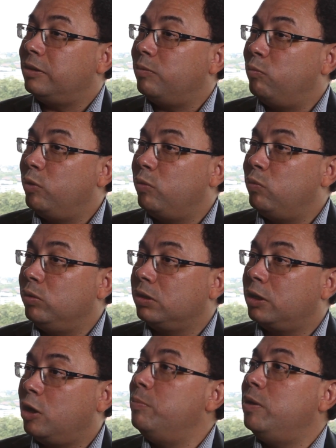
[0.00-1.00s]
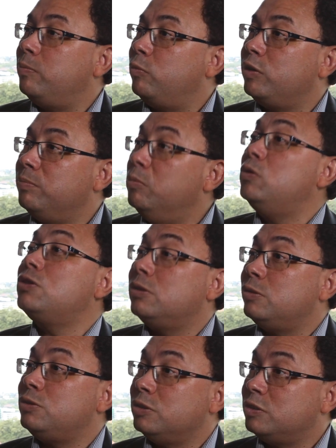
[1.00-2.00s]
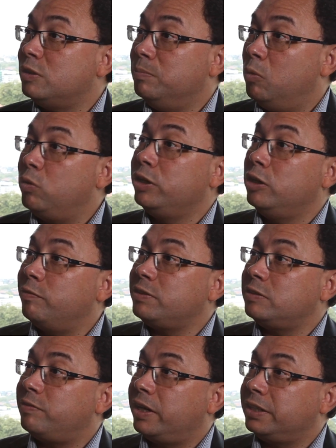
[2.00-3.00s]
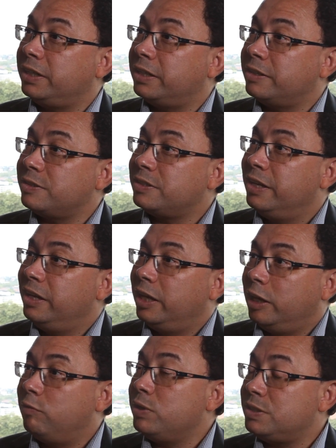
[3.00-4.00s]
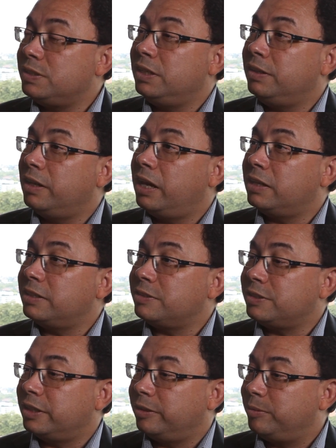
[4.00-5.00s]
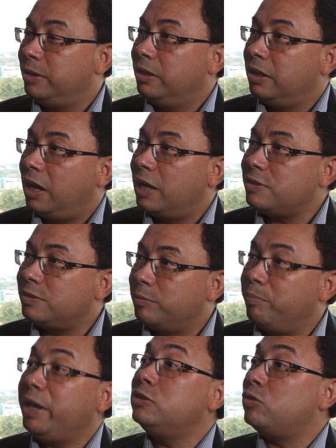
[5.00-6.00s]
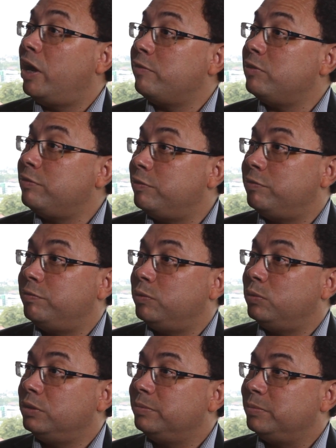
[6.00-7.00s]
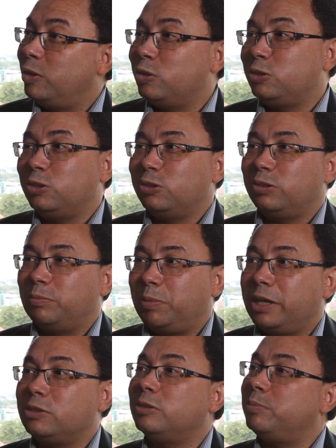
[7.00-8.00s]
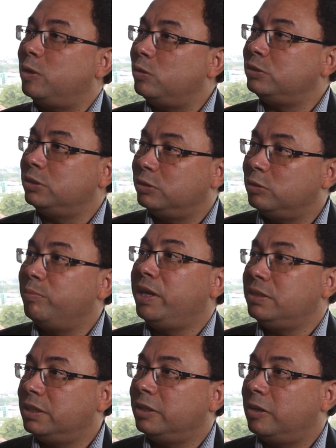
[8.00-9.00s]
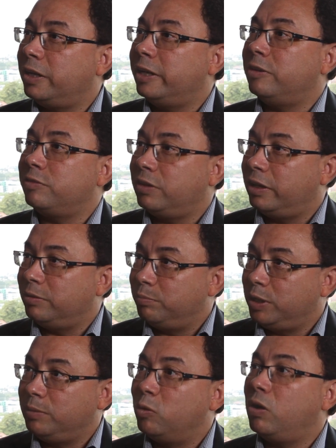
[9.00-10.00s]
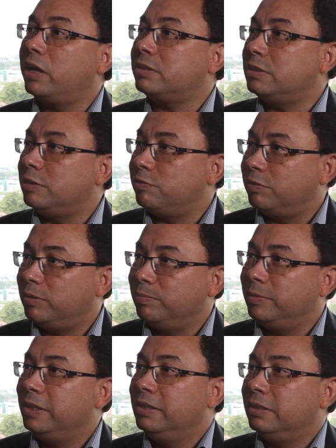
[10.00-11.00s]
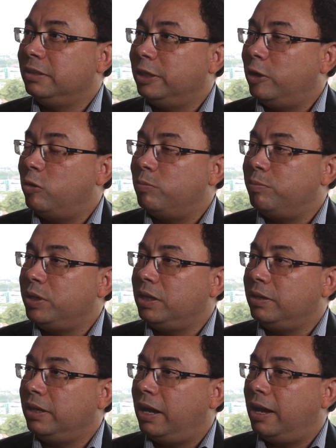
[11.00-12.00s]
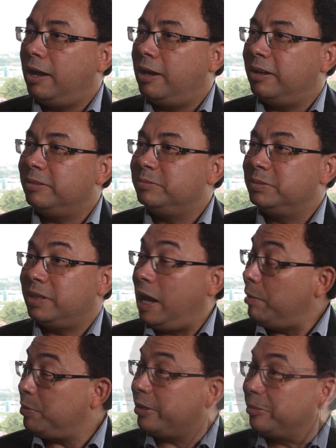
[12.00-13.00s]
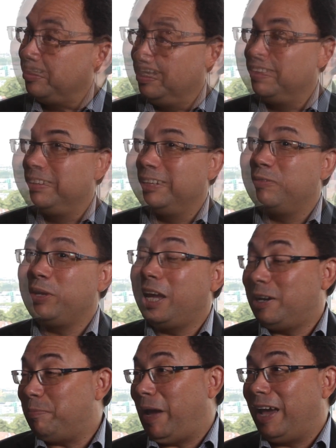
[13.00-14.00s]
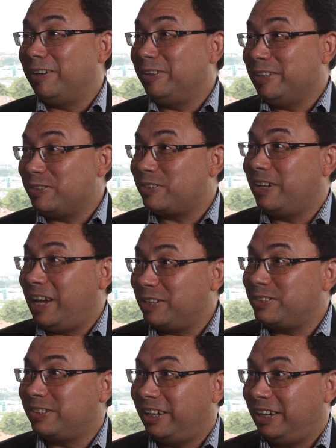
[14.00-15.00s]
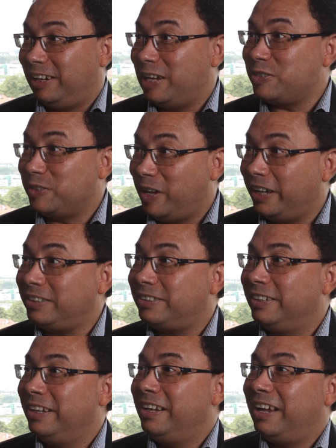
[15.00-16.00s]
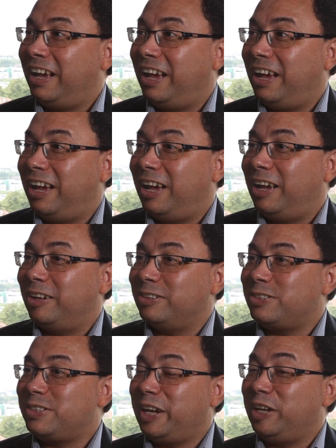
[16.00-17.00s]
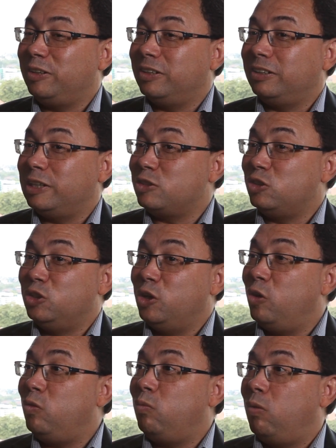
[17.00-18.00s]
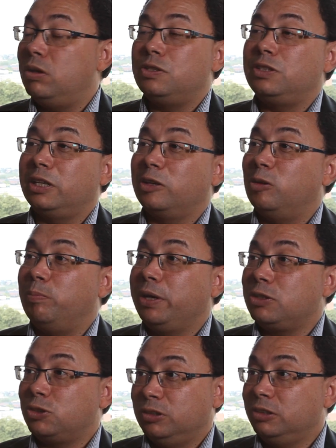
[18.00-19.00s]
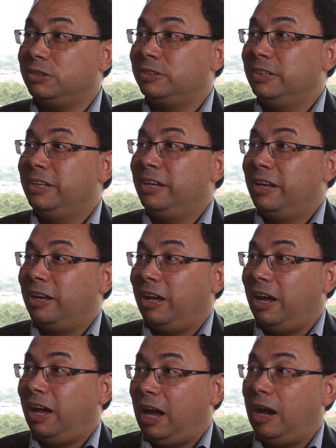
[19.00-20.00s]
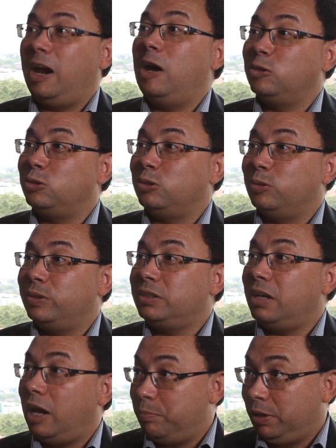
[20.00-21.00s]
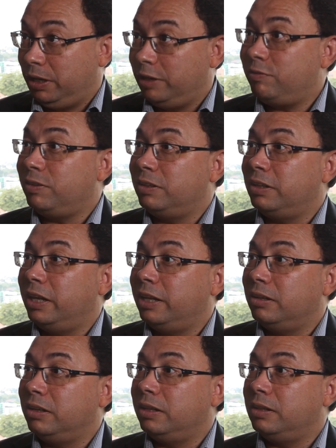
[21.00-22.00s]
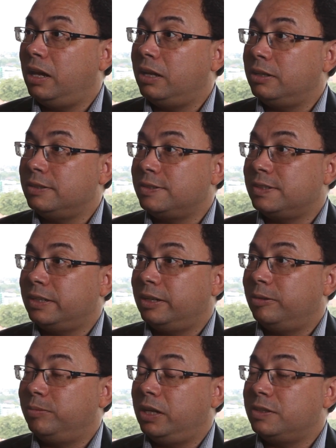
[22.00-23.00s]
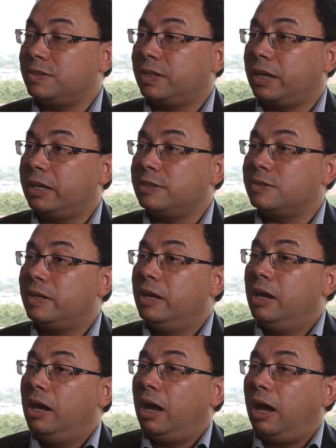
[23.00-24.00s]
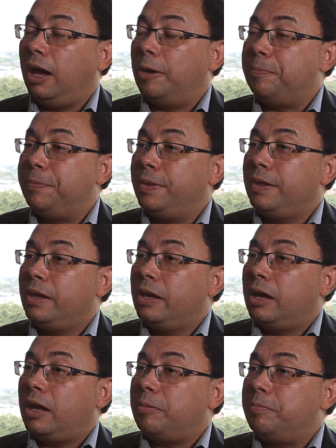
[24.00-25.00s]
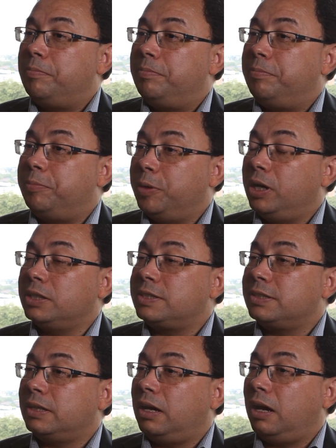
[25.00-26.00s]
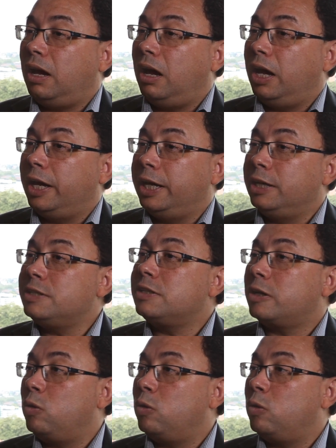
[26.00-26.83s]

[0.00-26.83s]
we will come up with more solutions and more innovative ideas if we see that as a, as the main driver for food, not just the pleasure, but also to maintain our health and be more active and you know be uh, happier. And I think we had a panelist last uh, last night uh, saying that there's no one single big shot. Uh, how to do it? I believe in in, in that is uh, that's the case, um, but it is a